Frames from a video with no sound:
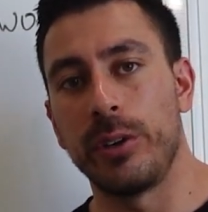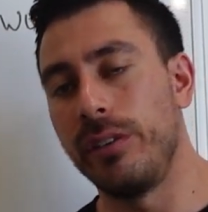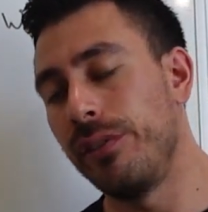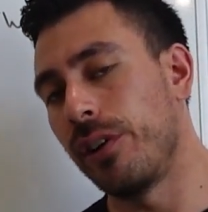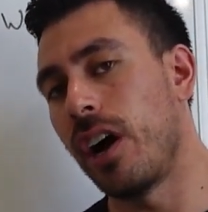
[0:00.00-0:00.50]
who
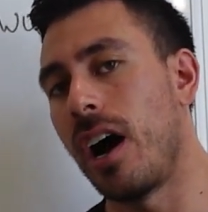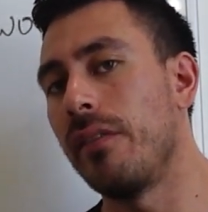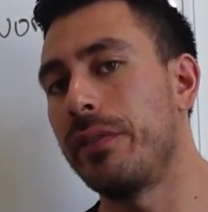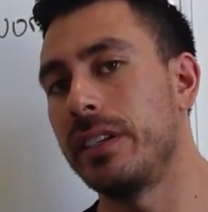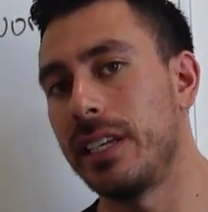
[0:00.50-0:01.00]
you feel
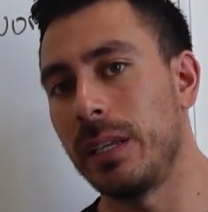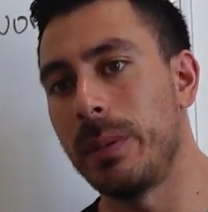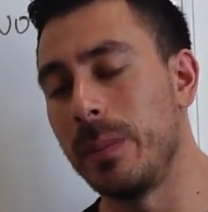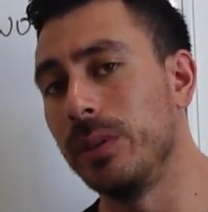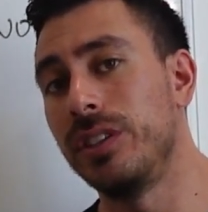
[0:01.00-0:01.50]
confident sending
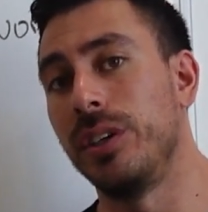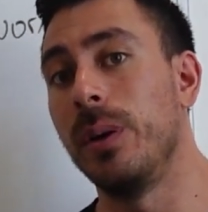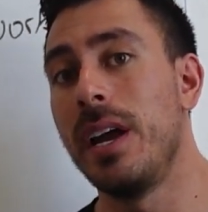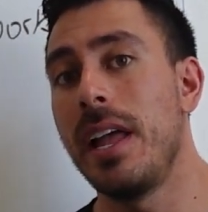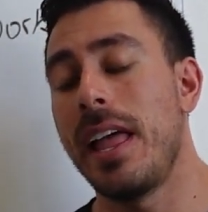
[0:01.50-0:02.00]
people to,